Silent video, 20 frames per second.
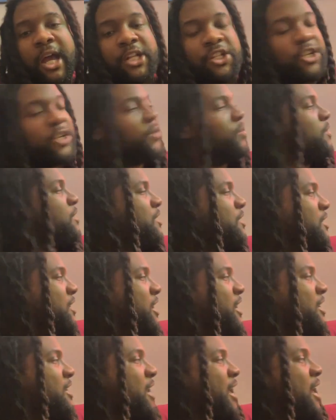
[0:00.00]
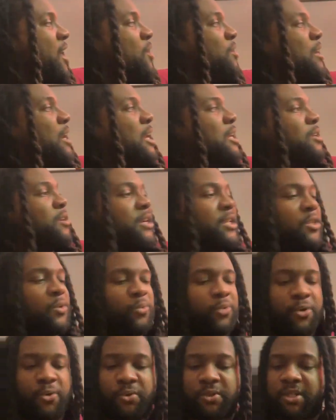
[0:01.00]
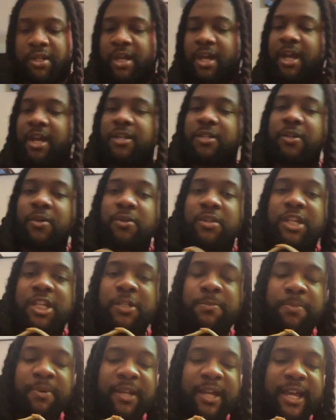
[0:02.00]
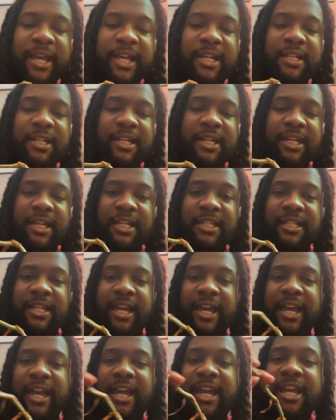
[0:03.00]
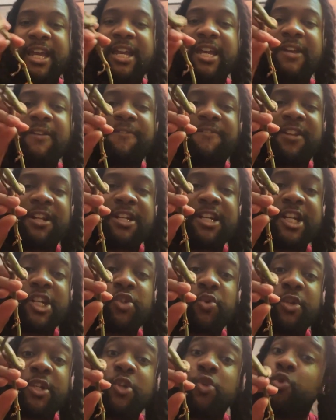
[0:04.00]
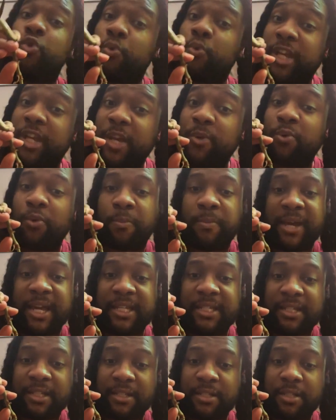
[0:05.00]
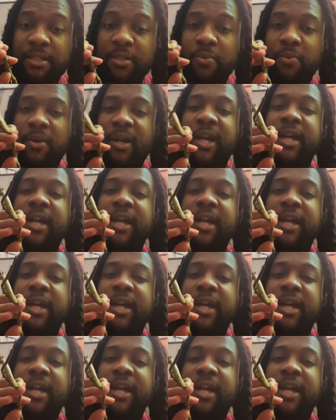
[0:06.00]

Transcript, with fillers: I generally dig down and I look at the roots. So this plant is a philodendron erubescens,